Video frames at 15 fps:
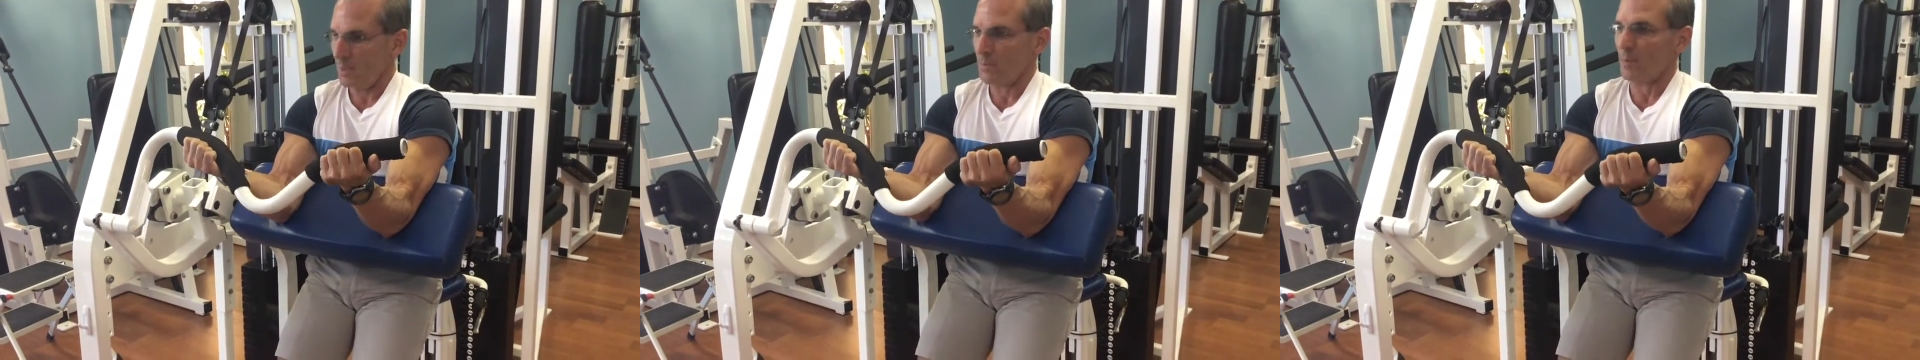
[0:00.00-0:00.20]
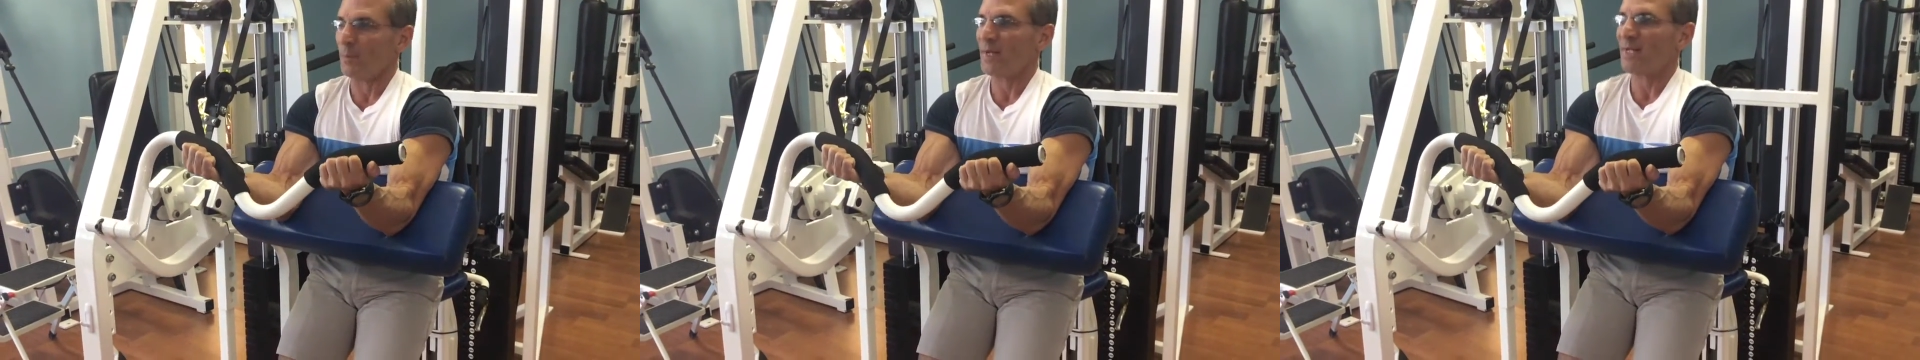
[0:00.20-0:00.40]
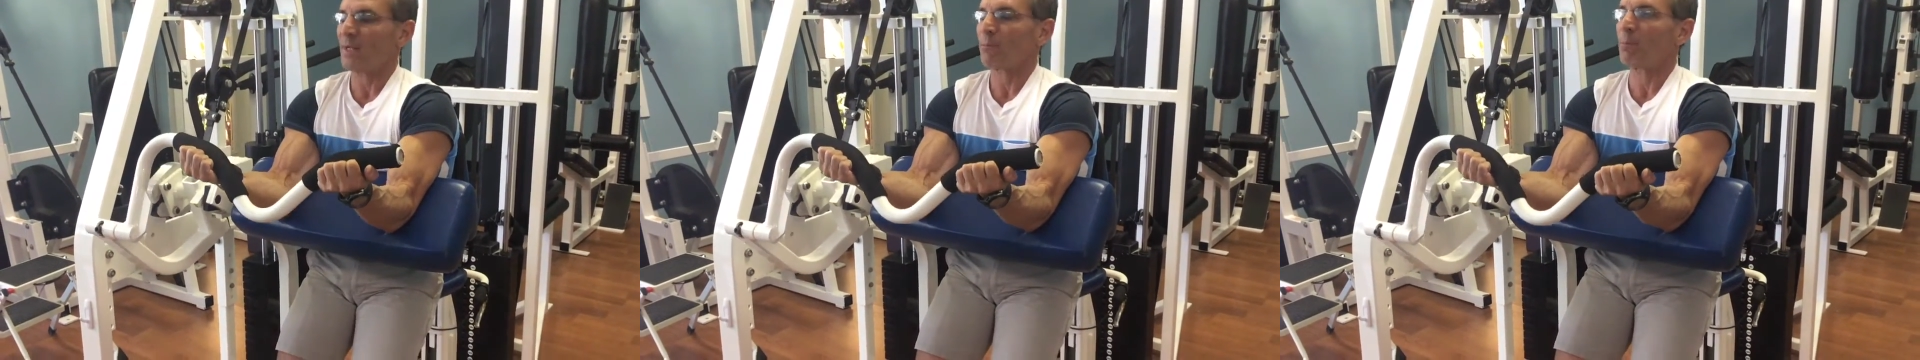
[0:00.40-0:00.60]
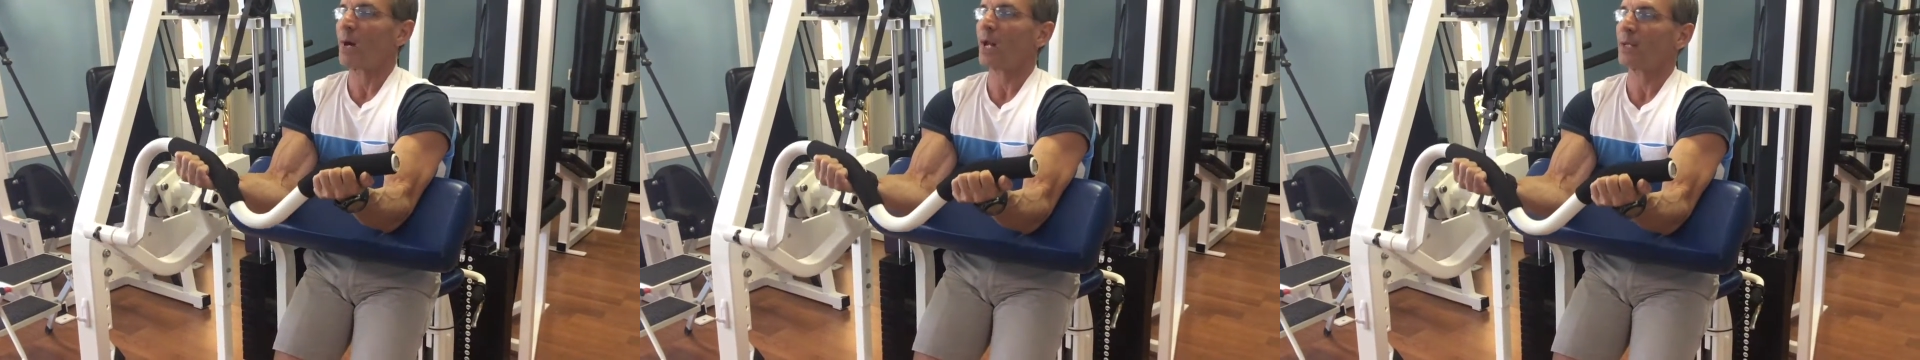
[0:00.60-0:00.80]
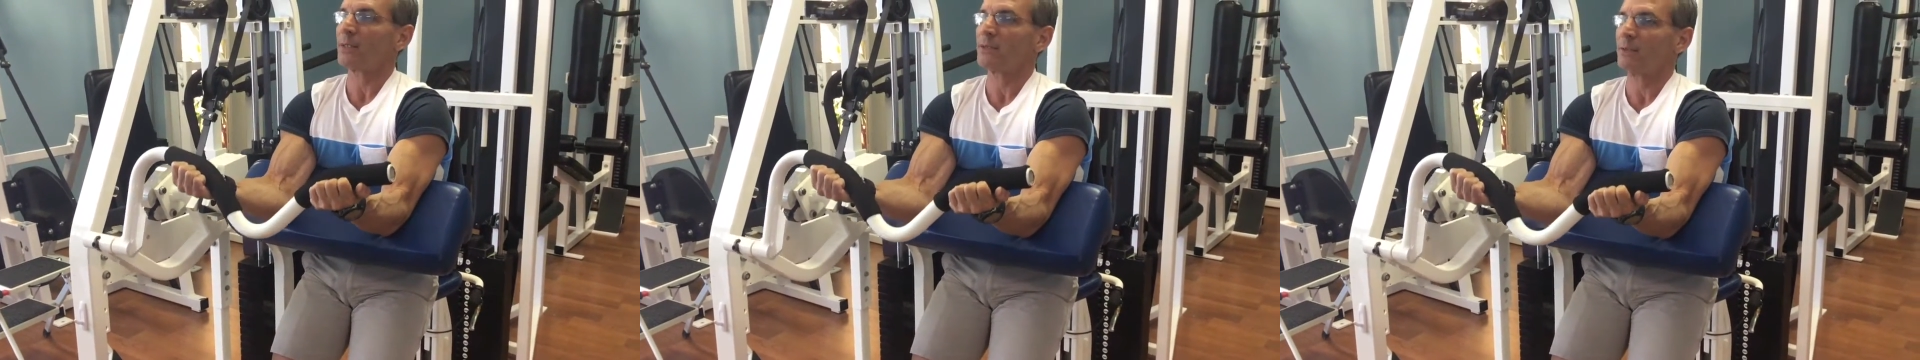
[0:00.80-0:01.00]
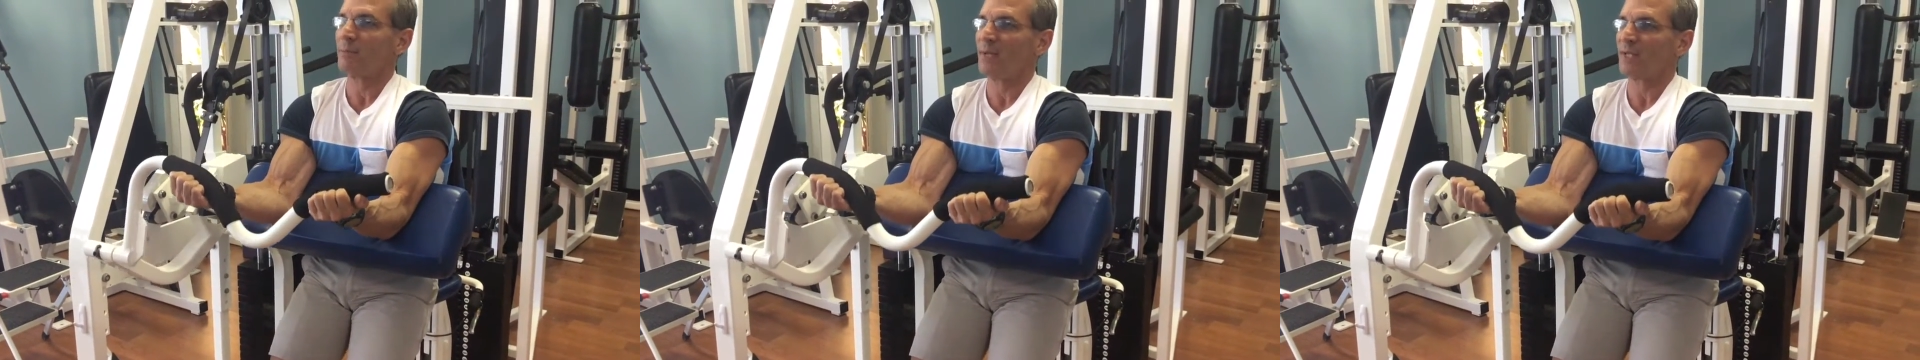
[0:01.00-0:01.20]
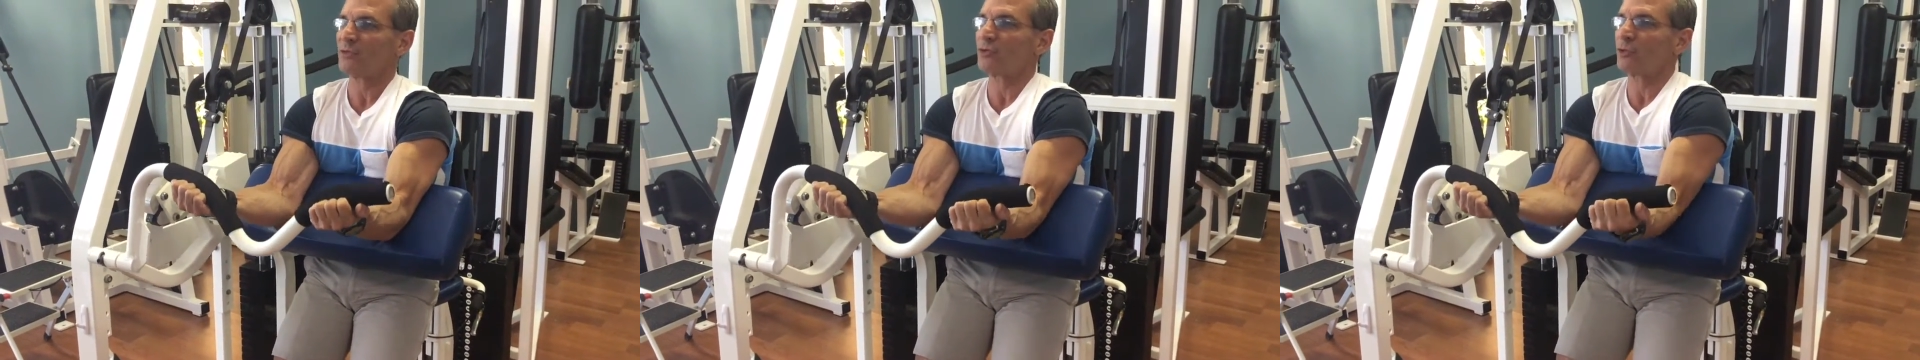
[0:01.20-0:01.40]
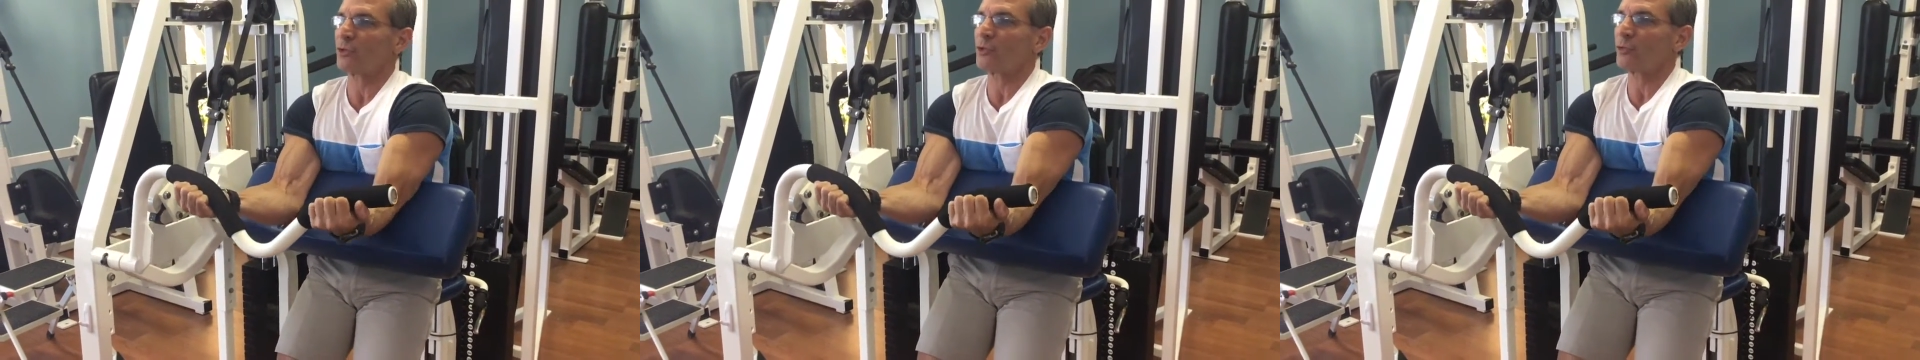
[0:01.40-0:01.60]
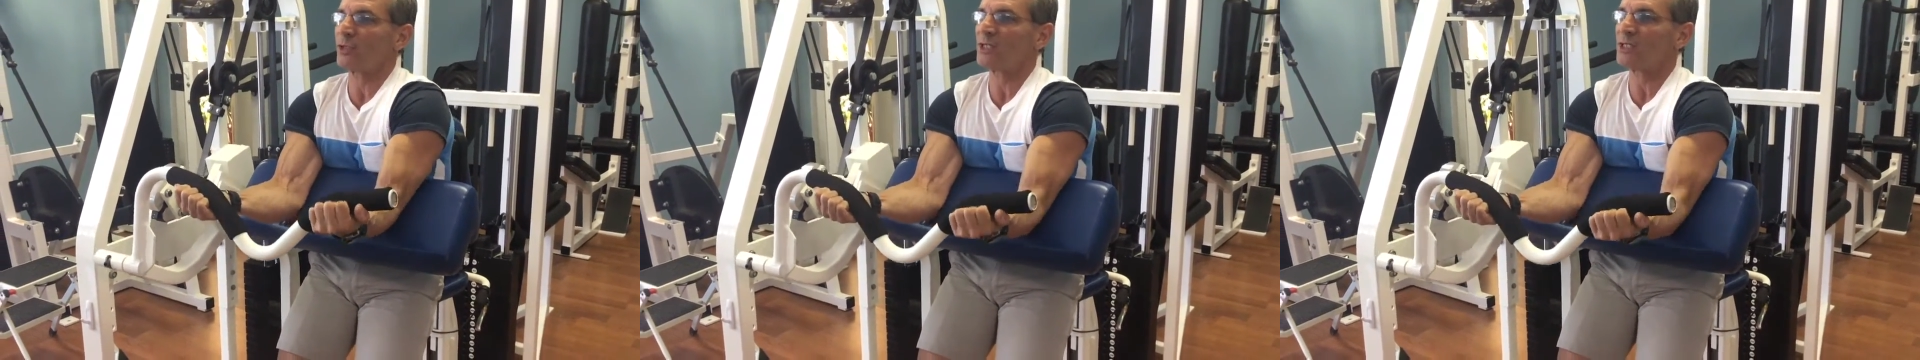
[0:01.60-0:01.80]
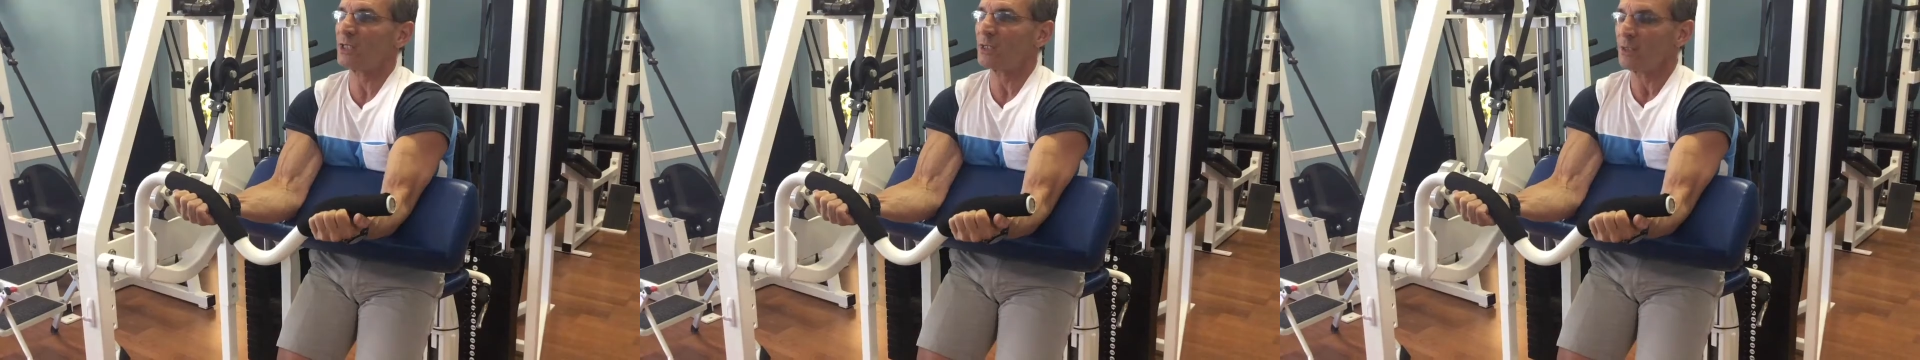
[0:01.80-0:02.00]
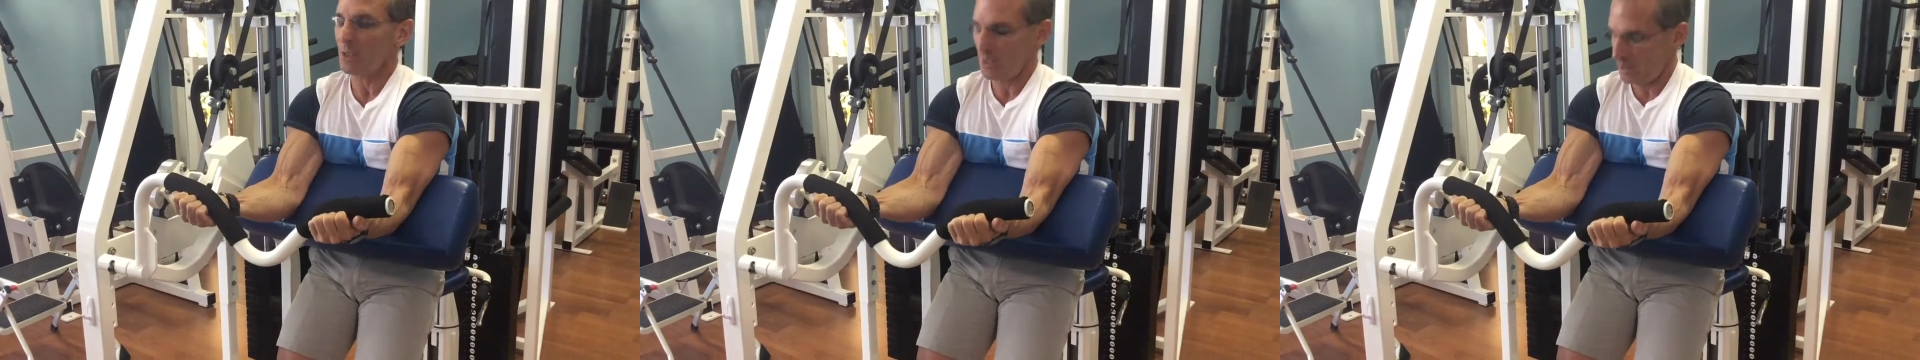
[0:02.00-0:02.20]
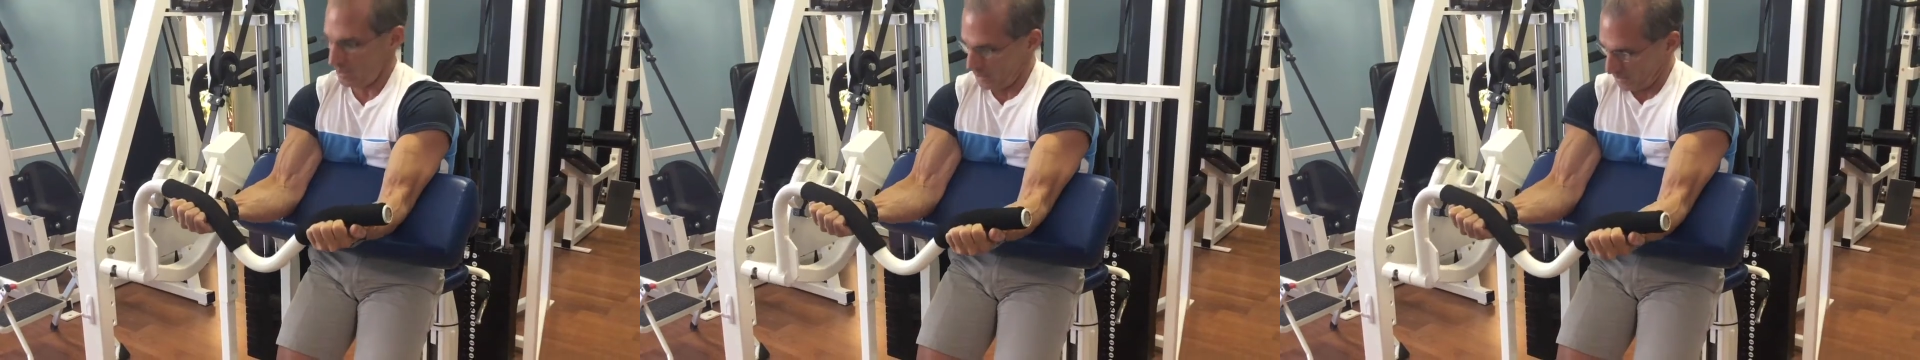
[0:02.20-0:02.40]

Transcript: The metabolic demands are increasing.